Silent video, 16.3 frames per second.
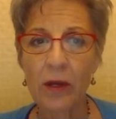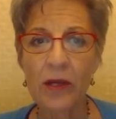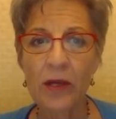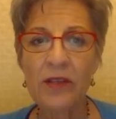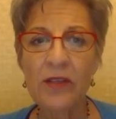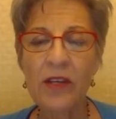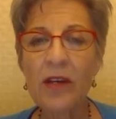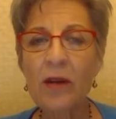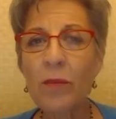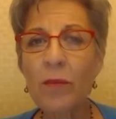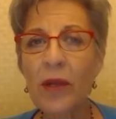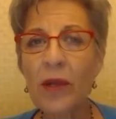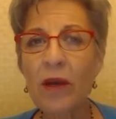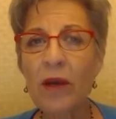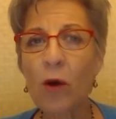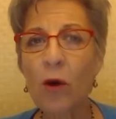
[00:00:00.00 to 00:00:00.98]
is going to
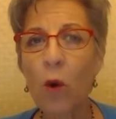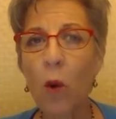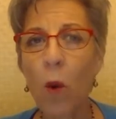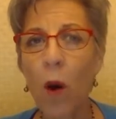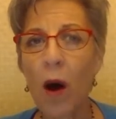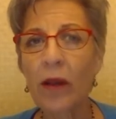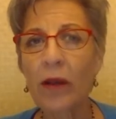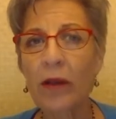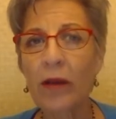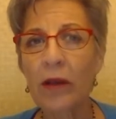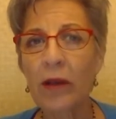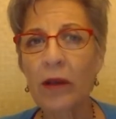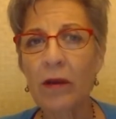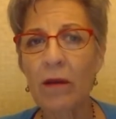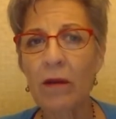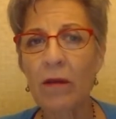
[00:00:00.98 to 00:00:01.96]
be a
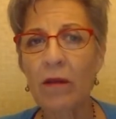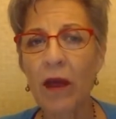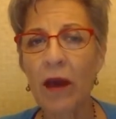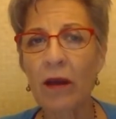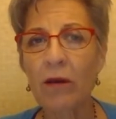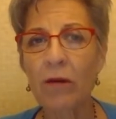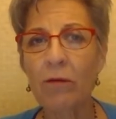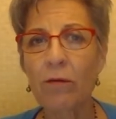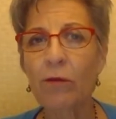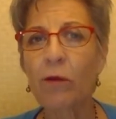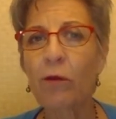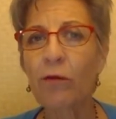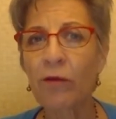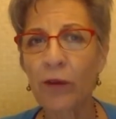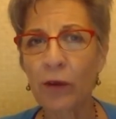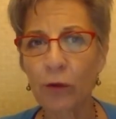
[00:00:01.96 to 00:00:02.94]
quality that
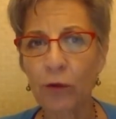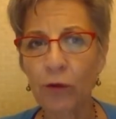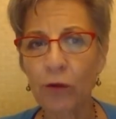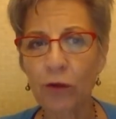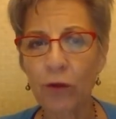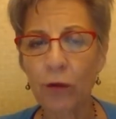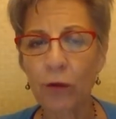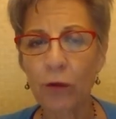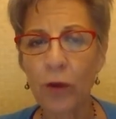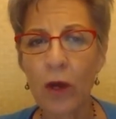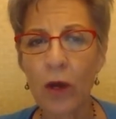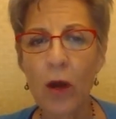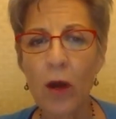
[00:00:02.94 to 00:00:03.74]
fulfills you,